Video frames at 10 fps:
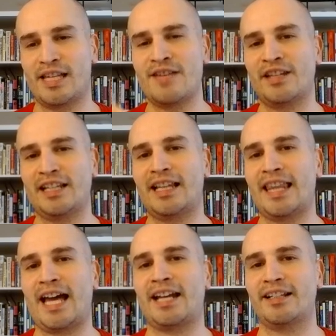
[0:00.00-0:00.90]
even in
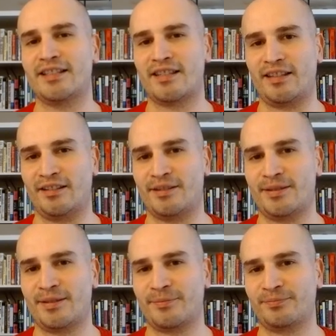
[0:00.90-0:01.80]
that
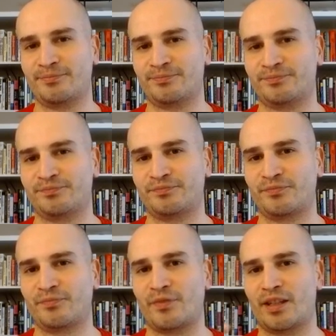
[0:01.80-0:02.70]
instance,
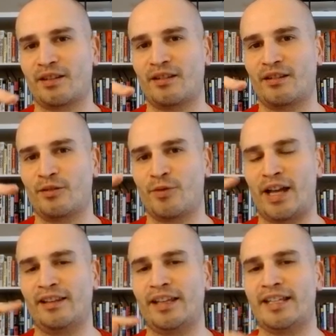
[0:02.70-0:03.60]

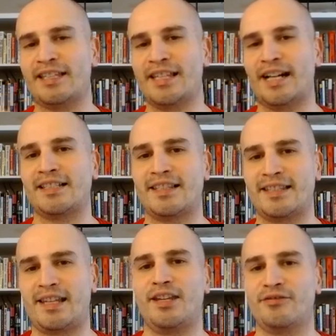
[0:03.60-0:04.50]
right? Like it's not
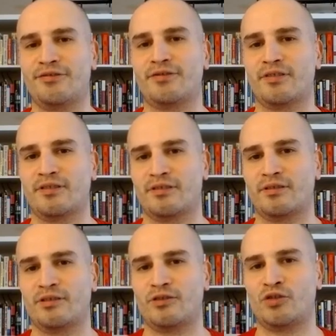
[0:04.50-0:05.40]
safe
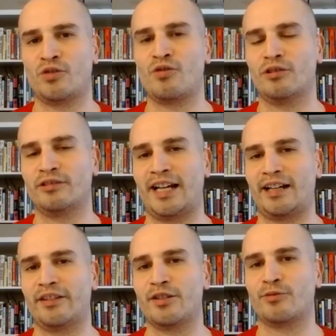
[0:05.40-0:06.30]
to go
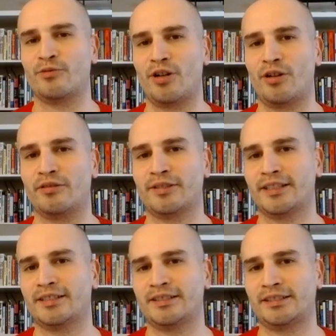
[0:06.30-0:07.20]
down this road.
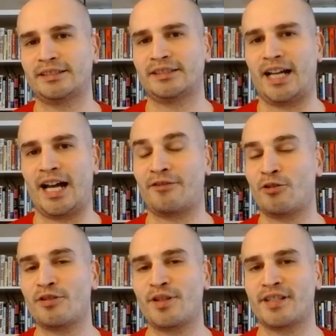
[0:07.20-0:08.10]
Of
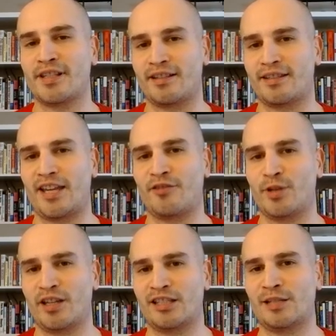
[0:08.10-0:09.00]
course, it's not safe
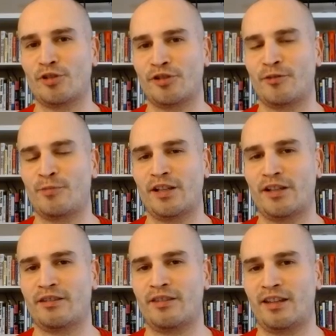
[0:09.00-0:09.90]
because the most
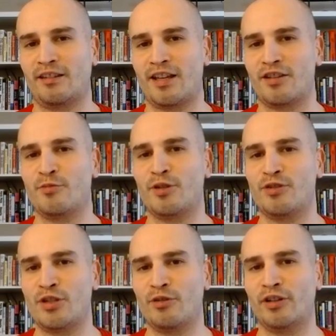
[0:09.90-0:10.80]
familiar thing that you've
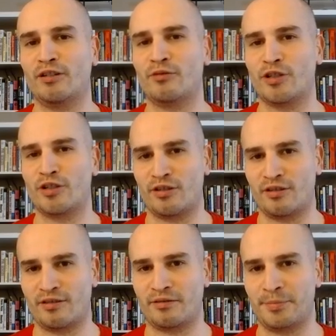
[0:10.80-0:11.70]
been doing, which
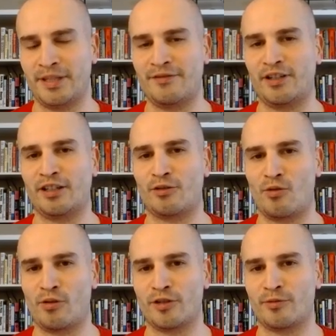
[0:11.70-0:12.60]
is living in
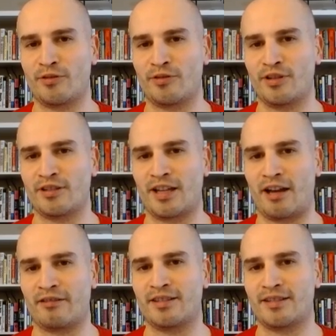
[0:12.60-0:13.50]
accordance with your
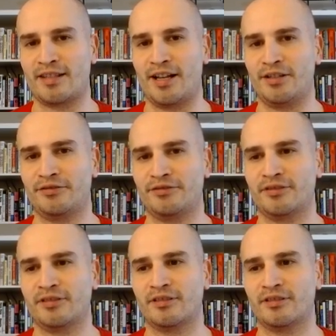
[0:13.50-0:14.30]
discount itself,